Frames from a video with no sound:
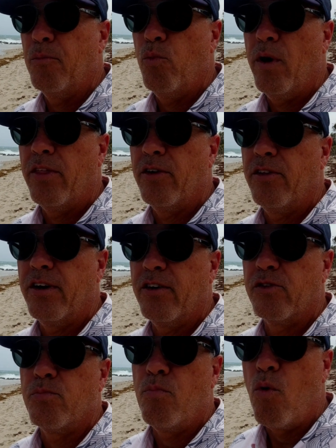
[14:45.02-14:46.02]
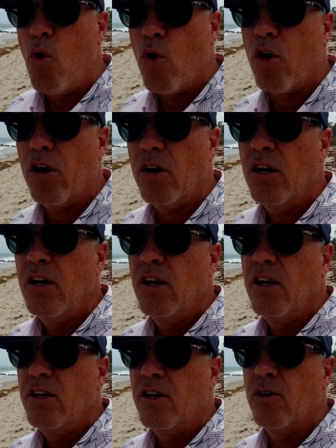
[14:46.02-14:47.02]
Whether there's more,
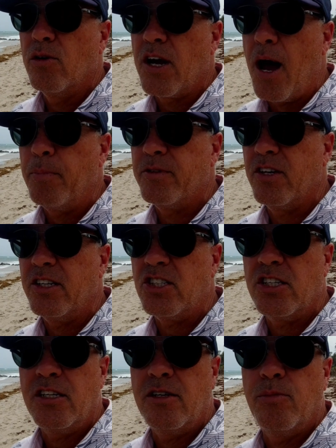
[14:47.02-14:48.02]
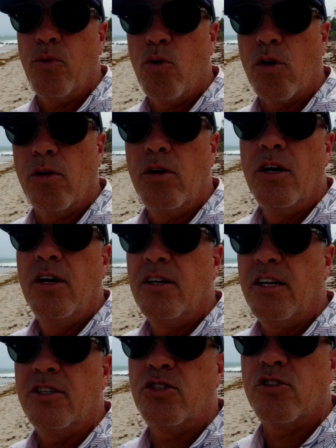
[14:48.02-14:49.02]
competition and more
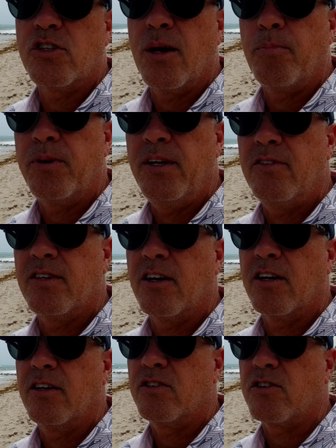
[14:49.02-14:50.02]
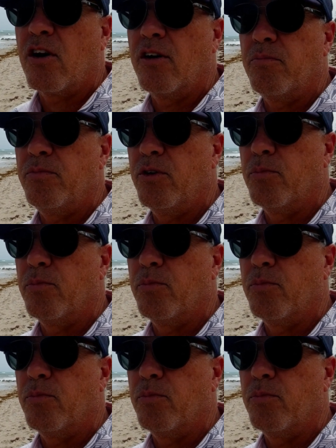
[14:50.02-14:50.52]
insurance companies that are going to start,